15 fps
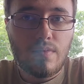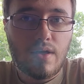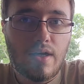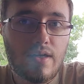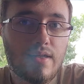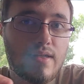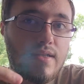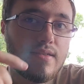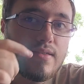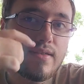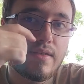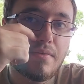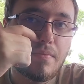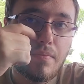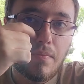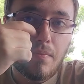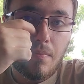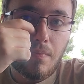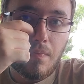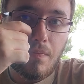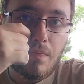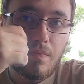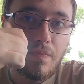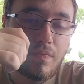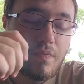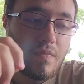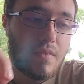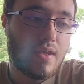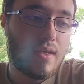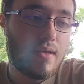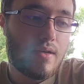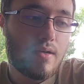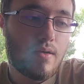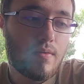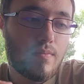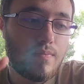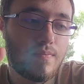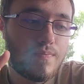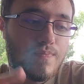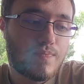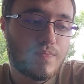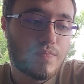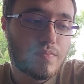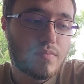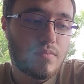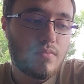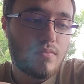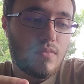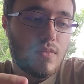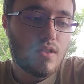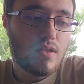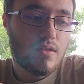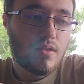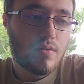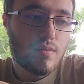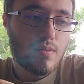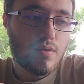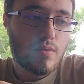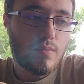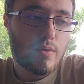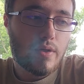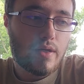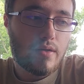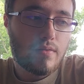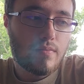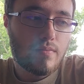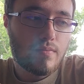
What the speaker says: I did see an older Beretta.